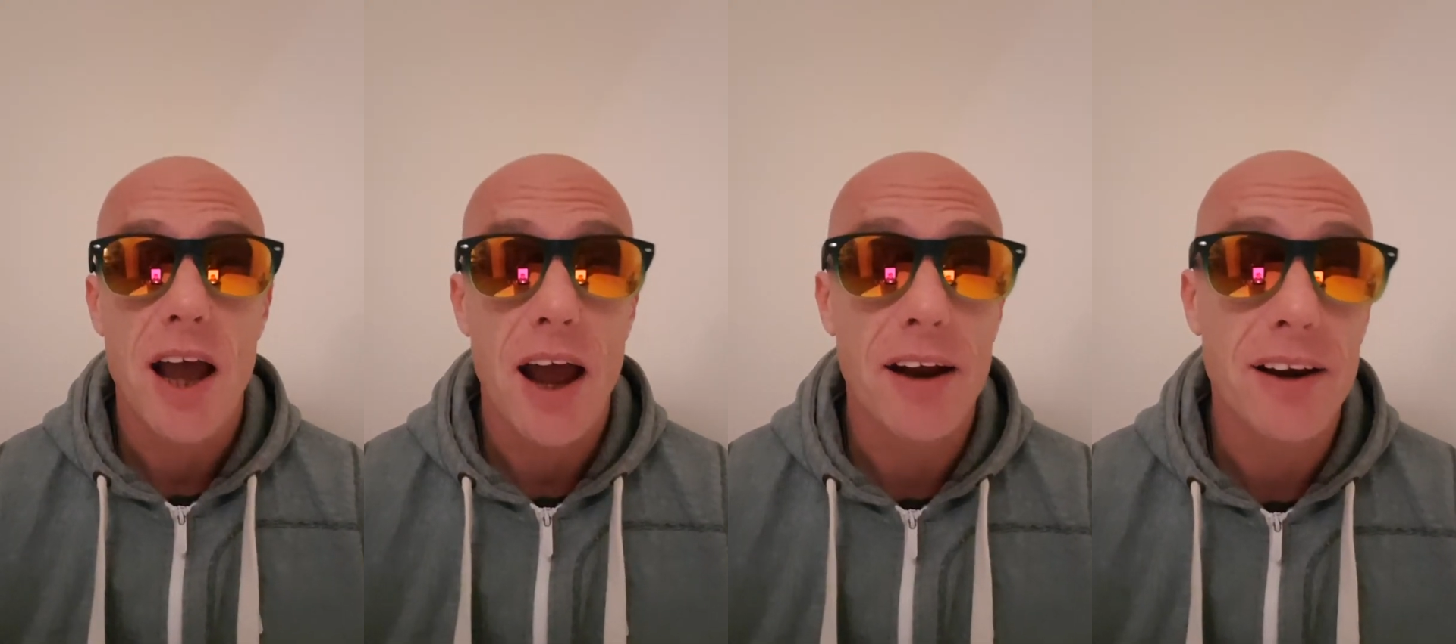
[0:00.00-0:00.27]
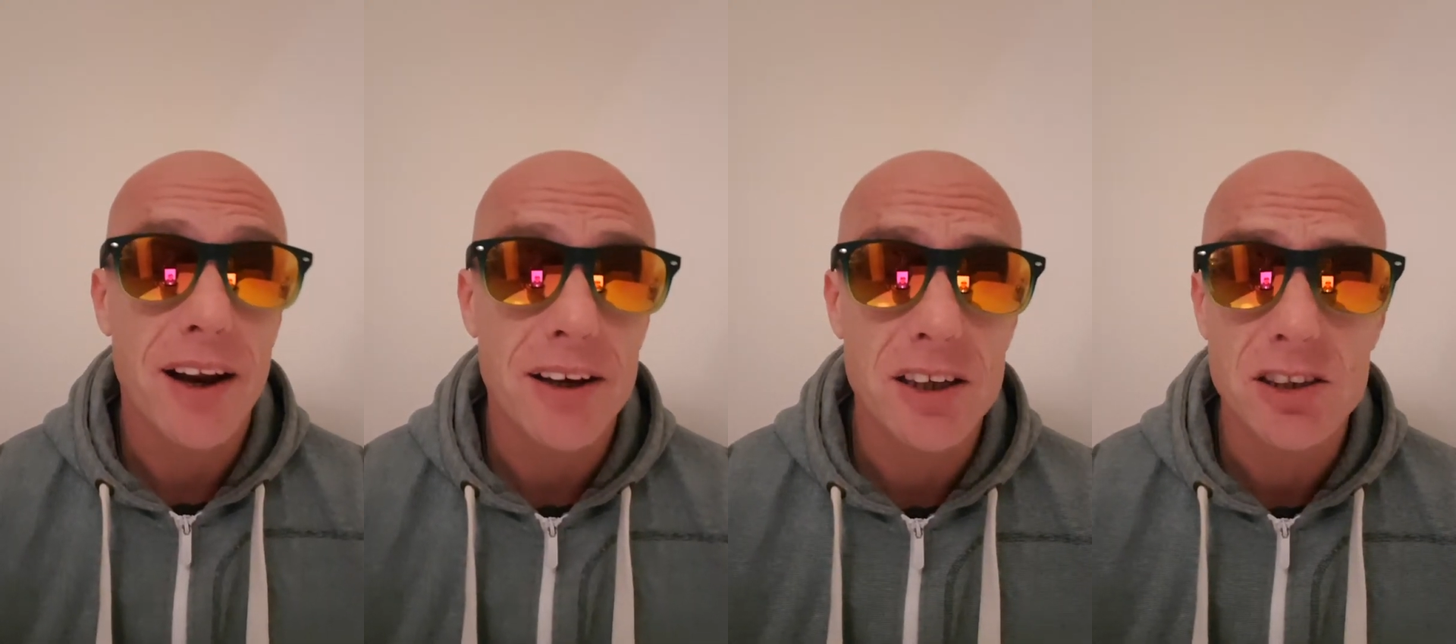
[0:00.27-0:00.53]

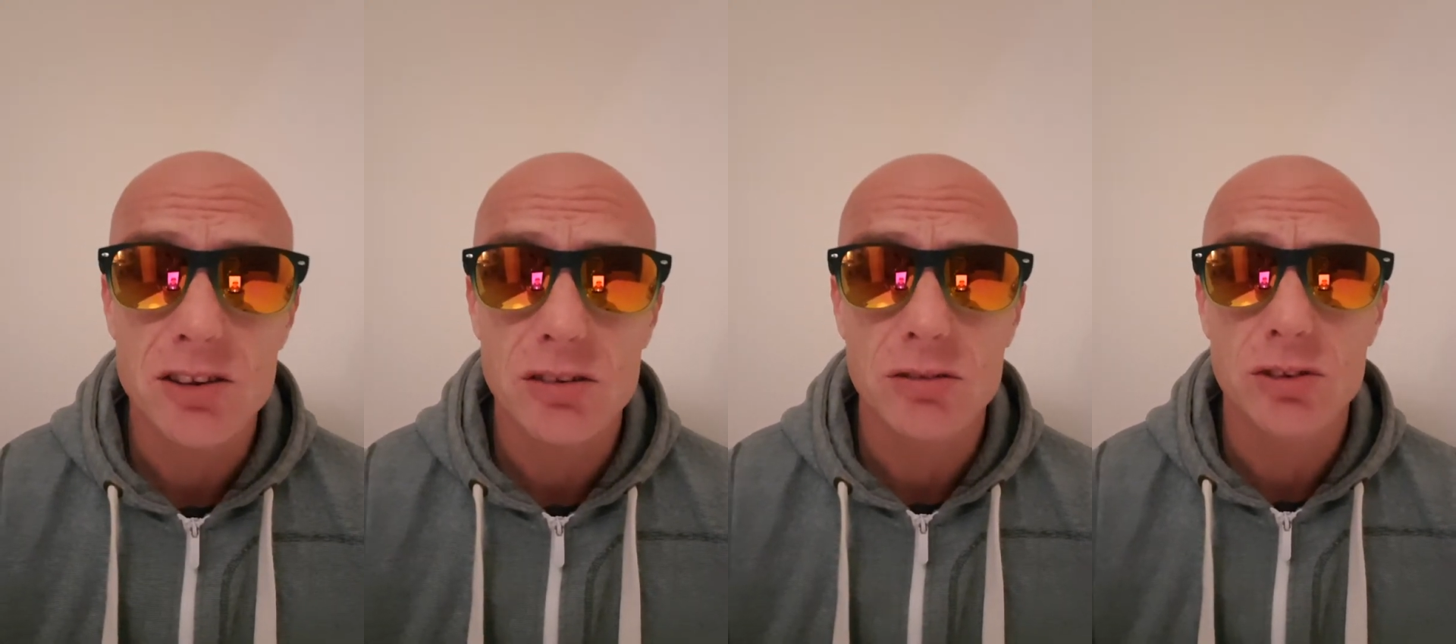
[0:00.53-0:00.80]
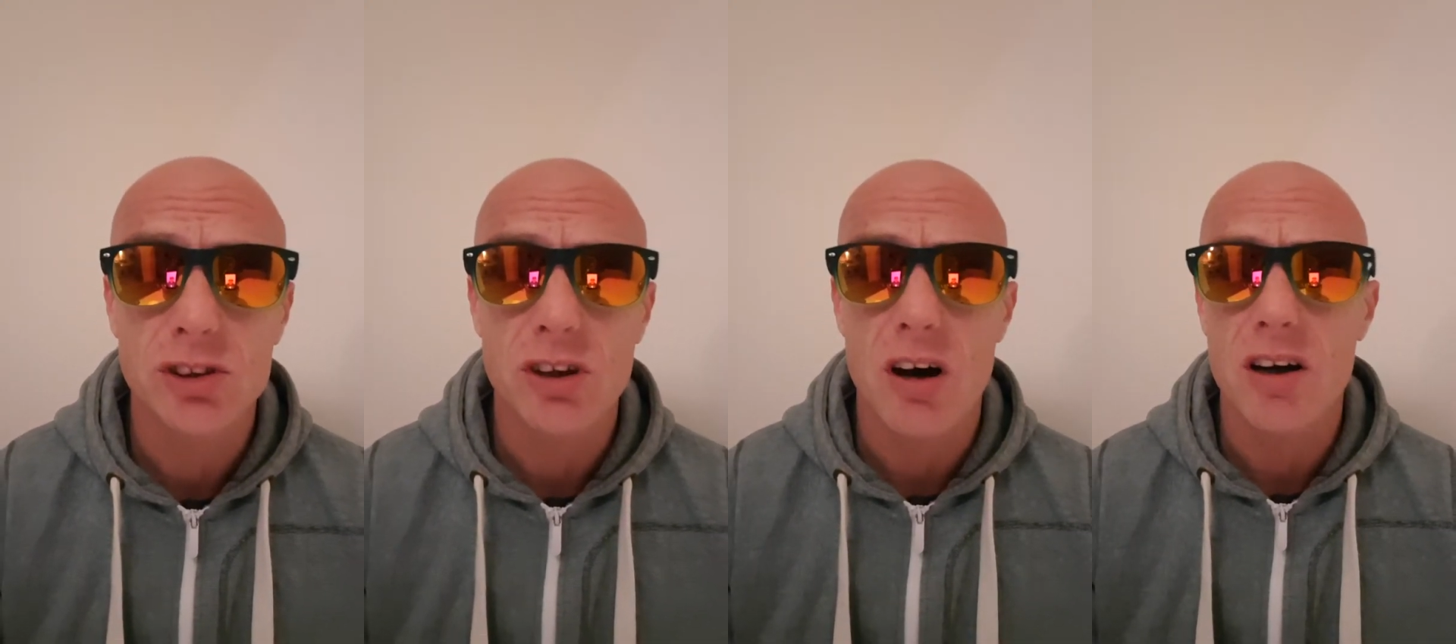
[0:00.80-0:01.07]
and then this all
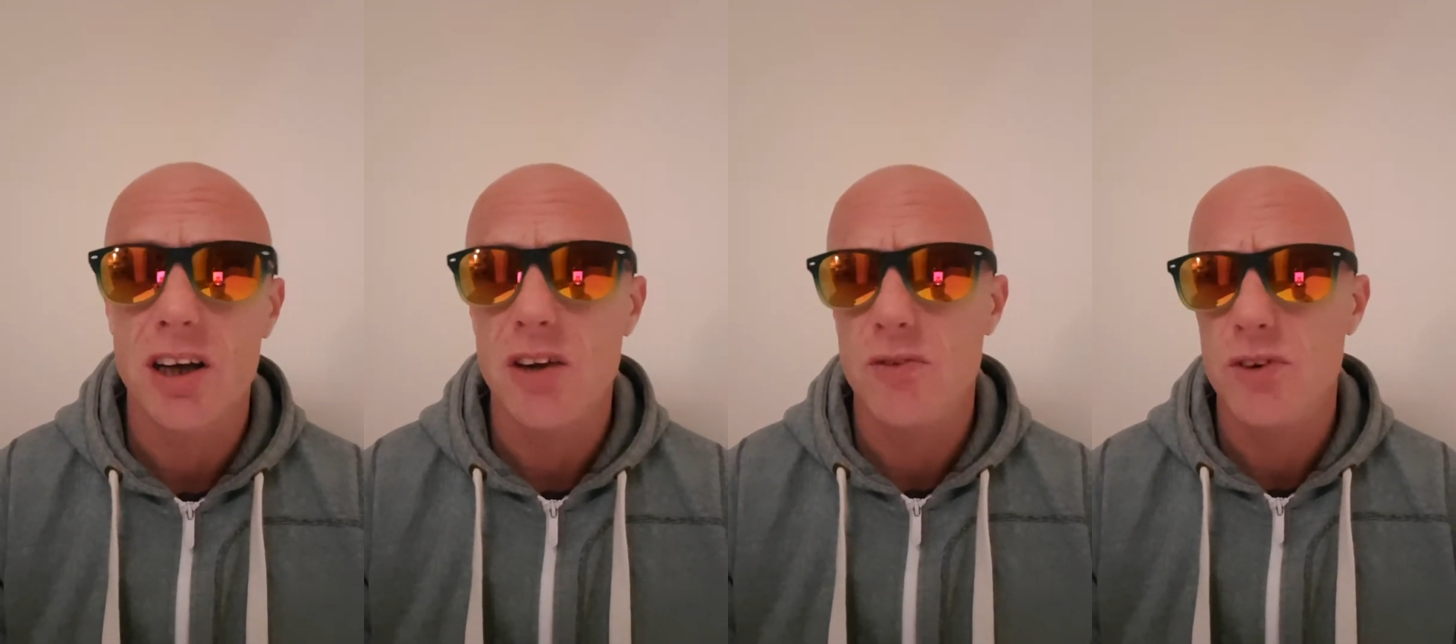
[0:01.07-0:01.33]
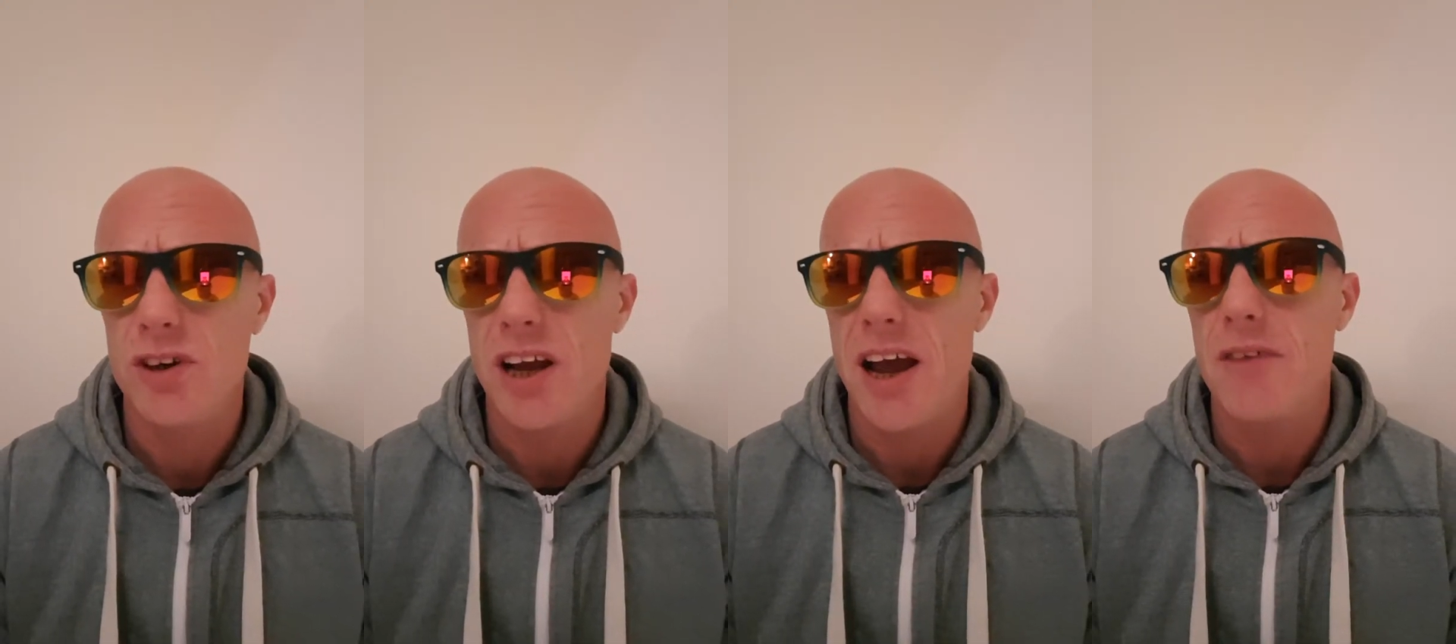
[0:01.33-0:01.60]
start
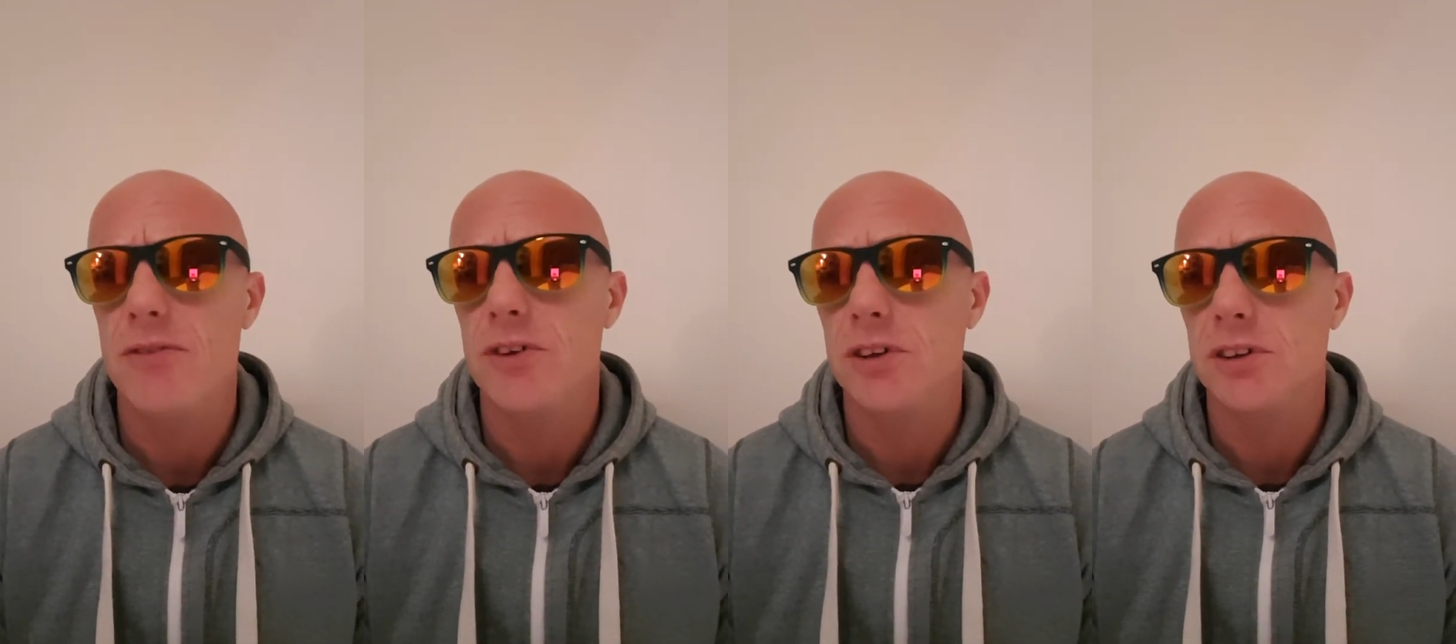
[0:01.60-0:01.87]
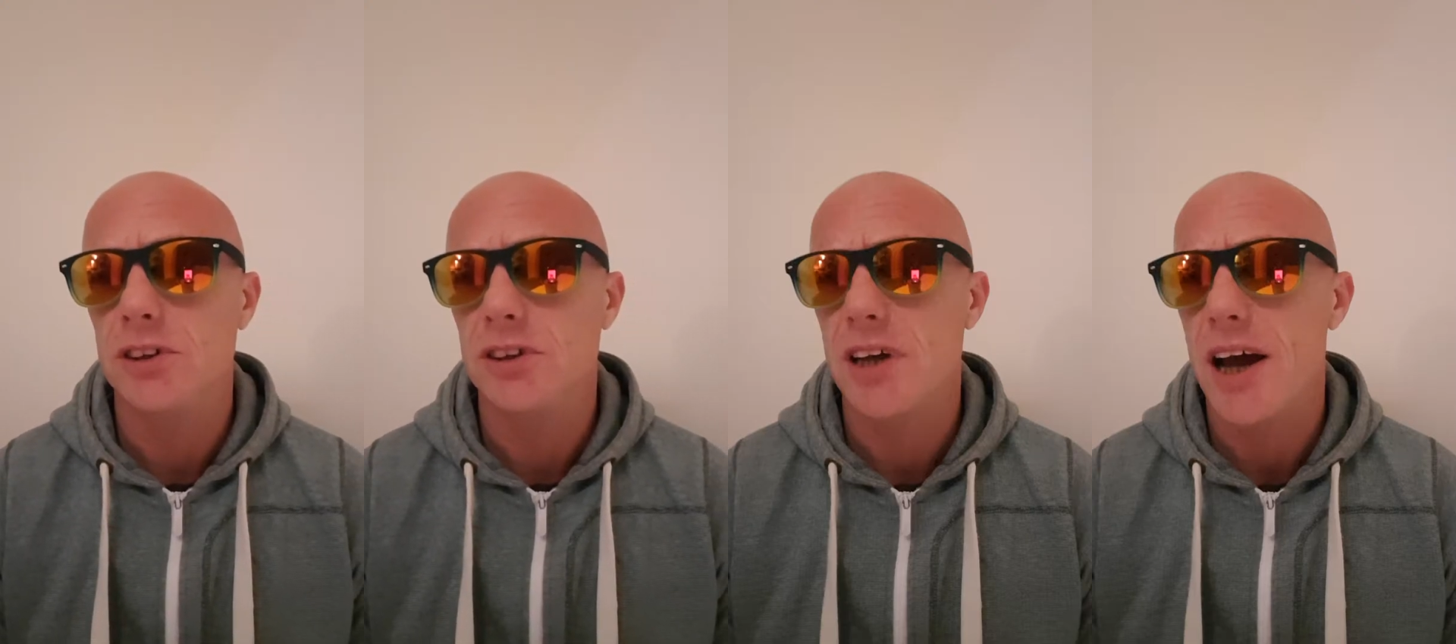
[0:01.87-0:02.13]
giving you
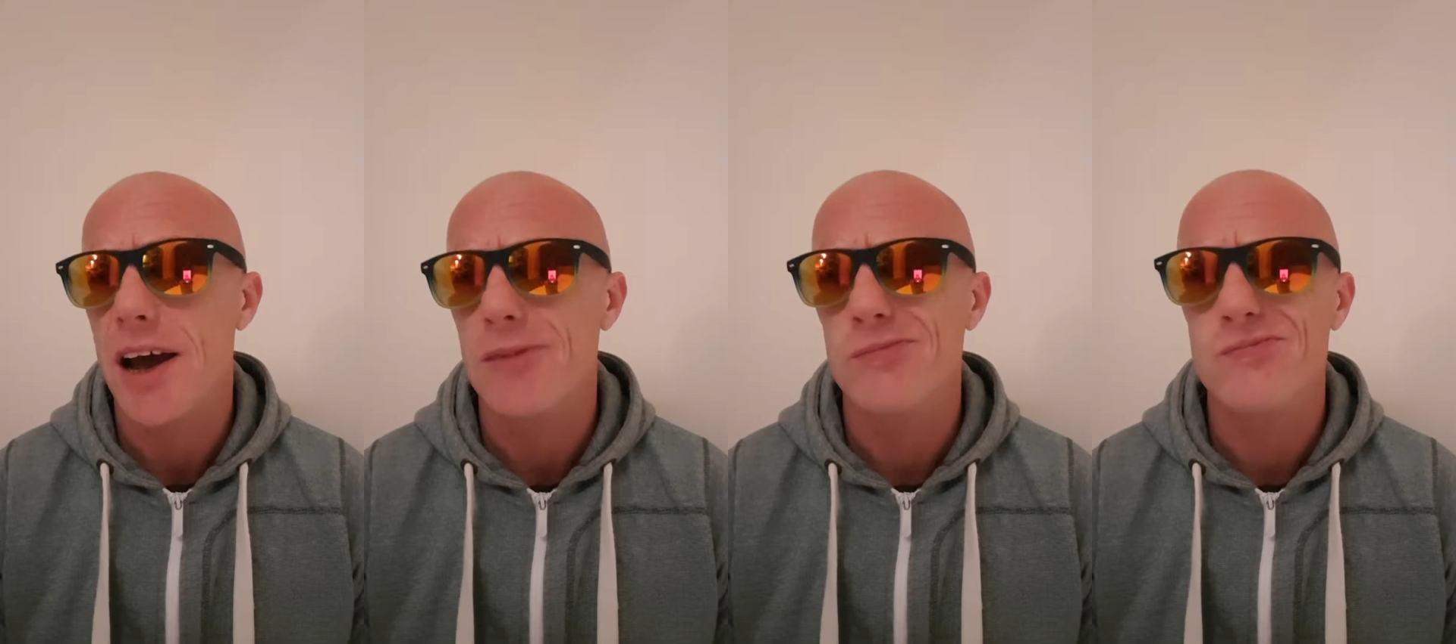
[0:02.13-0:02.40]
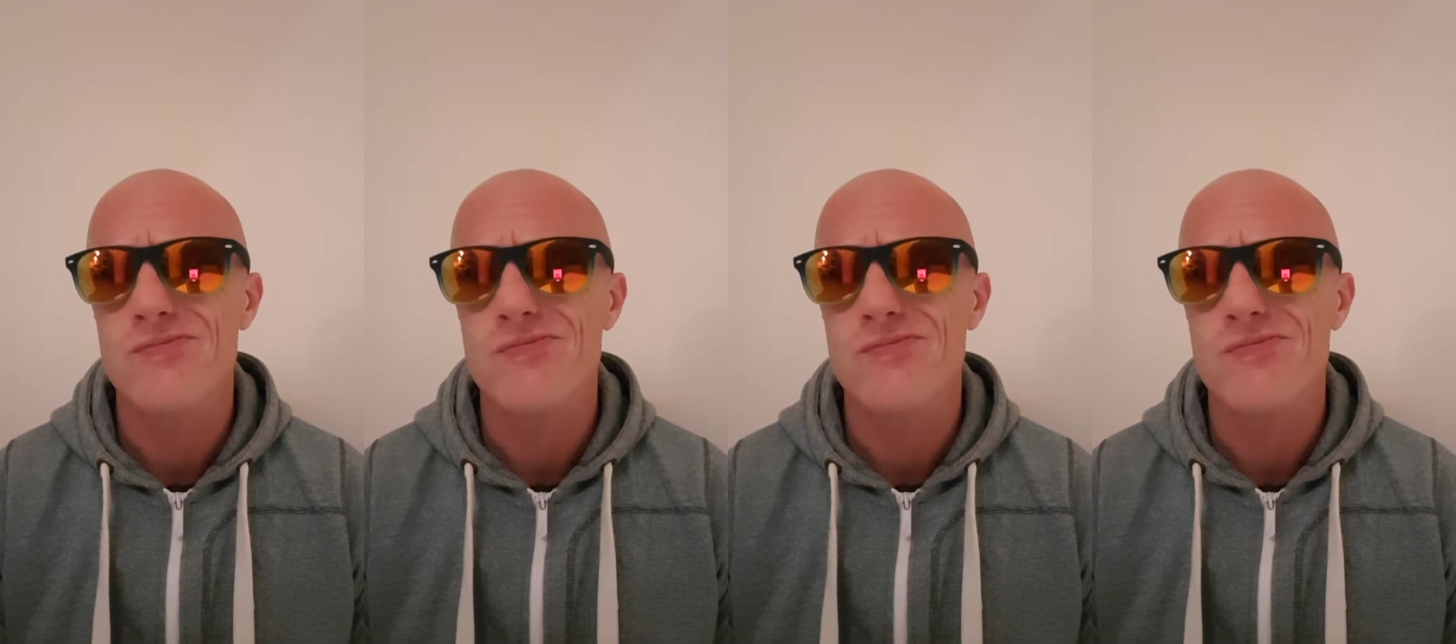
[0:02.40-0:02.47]
evidence to say,